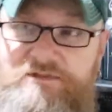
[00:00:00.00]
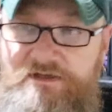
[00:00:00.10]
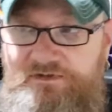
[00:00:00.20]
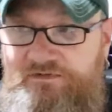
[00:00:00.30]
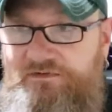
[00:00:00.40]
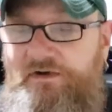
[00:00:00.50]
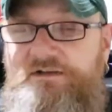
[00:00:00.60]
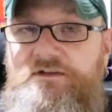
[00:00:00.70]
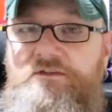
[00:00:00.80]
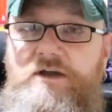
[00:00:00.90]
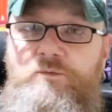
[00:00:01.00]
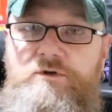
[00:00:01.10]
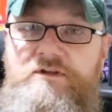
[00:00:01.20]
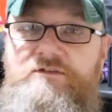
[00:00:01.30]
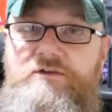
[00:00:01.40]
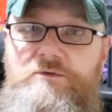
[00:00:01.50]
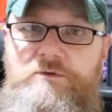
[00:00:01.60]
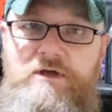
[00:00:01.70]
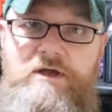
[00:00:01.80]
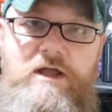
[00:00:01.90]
They decided that they wanted to